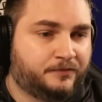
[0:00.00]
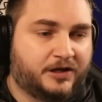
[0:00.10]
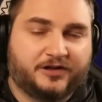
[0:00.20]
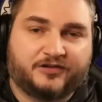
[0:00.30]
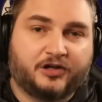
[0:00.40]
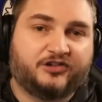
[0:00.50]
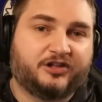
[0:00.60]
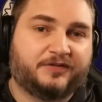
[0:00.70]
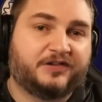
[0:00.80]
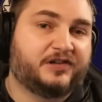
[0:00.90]
This also
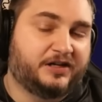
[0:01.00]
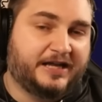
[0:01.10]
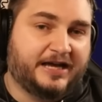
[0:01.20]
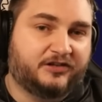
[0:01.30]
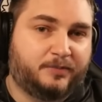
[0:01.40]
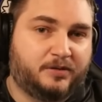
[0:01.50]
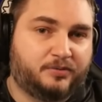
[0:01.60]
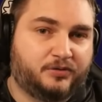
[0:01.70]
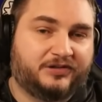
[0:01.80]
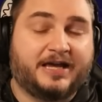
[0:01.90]
gives us an attack speed
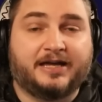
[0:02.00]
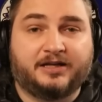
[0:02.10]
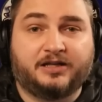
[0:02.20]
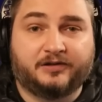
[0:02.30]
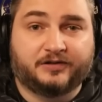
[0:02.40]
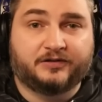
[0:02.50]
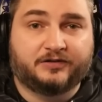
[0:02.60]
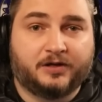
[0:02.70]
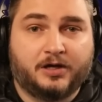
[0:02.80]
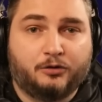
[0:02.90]
boost and heals us.
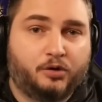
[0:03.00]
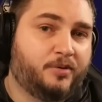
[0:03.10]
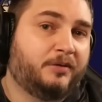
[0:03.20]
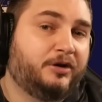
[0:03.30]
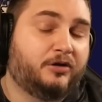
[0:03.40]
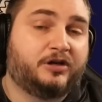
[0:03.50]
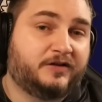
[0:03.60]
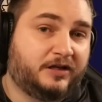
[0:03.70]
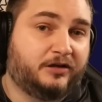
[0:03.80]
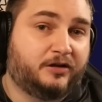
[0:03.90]
We probably don't need the
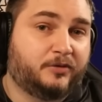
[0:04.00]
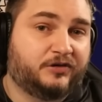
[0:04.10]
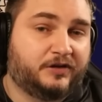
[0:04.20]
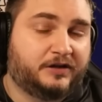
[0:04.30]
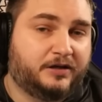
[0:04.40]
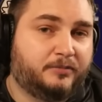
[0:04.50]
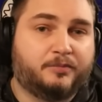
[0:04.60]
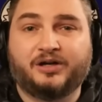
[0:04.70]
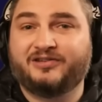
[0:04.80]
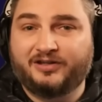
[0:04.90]
healing most of the time,
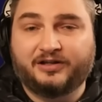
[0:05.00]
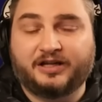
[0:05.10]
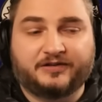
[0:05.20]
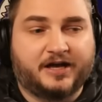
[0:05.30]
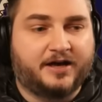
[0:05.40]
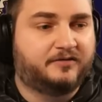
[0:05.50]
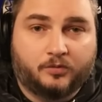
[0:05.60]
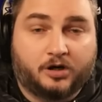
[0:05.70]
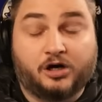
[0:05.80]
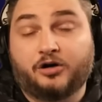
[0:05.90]
but it's still nice to have.
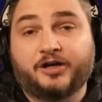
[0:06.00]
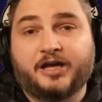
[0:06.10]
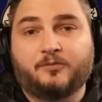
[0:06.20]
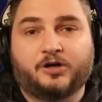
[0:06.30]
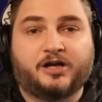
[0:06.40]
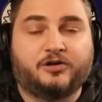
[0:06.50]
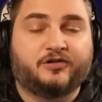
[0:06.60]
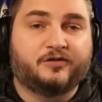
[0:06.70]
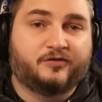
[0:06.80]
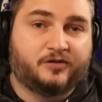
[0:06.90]
Our Hurricane we're not
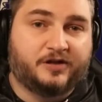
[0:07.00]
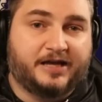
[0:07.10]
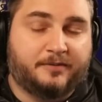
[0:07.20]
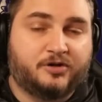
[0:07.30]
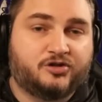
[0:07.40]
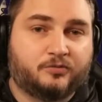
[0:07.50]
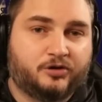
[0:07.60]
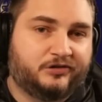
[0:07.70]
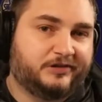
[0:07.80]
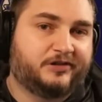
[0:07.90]
using for the damage, we're
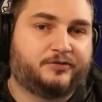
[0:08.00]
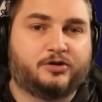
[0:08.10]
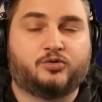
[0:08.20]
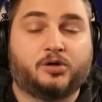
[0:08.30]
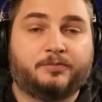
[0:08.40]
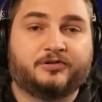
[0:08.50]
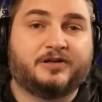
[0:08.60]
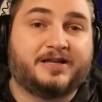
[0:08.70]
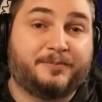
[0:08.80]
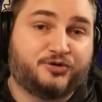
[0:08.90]
using this for the 20%
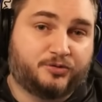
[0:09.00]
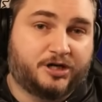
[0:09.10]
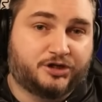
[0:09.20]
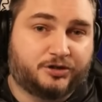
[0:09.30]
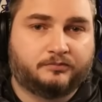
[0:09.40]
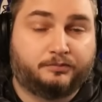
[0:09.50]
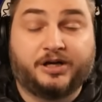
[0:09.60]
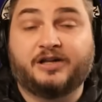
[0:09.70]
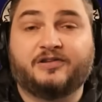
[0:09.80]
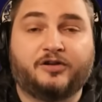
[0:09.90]
damage reduction, but it
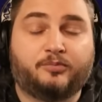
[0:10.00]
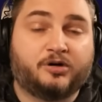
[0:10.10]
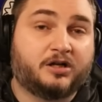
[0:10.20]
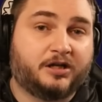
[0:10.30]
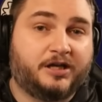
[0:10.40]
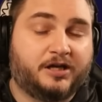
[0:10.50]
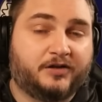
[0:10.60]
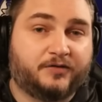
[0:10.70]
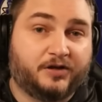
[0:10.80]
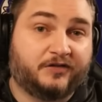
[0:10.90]
can still proc lucky hits
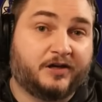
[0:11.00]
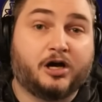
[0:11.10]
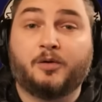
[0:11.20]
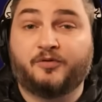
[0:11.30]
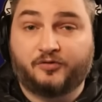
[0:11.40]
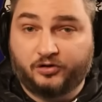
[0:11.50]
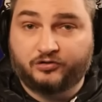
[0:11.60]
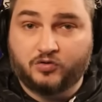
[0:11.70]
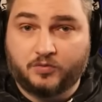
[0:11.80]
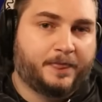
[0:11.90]
for things like Calm Before the
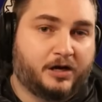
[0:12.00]
Storm.